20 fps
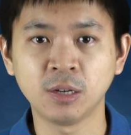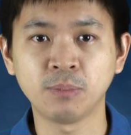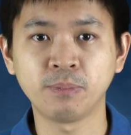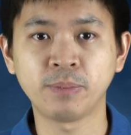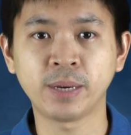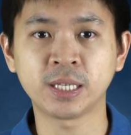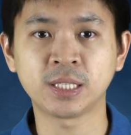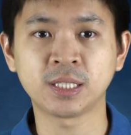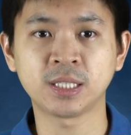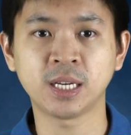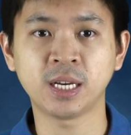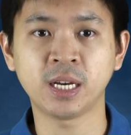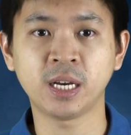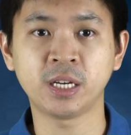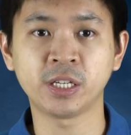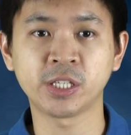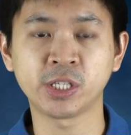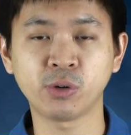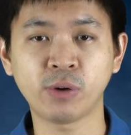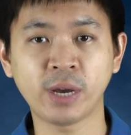But
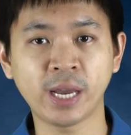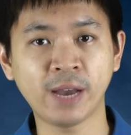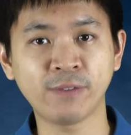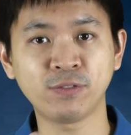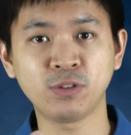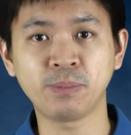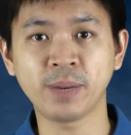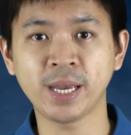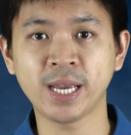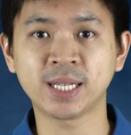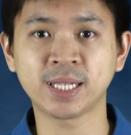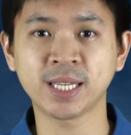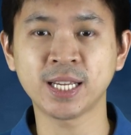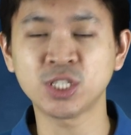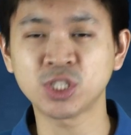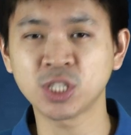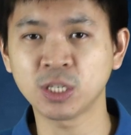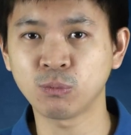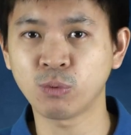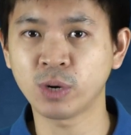so I have to pay
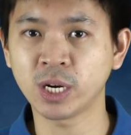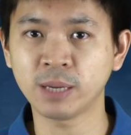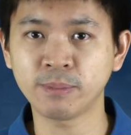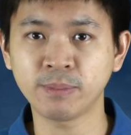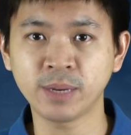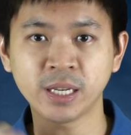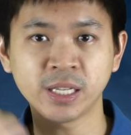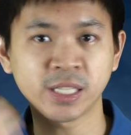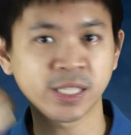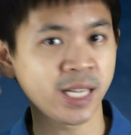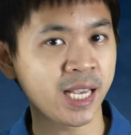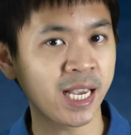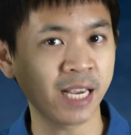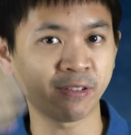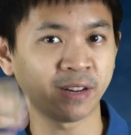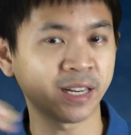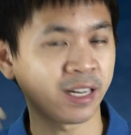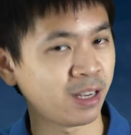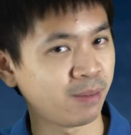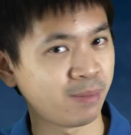attention. What am I saying
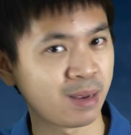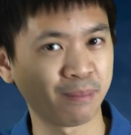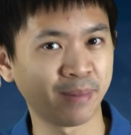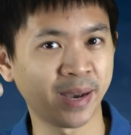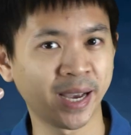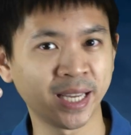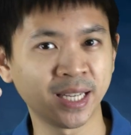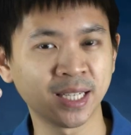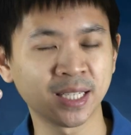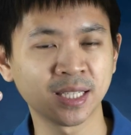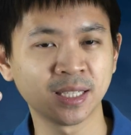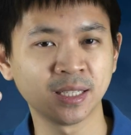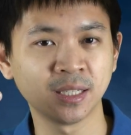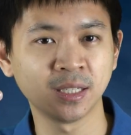right now in my mind?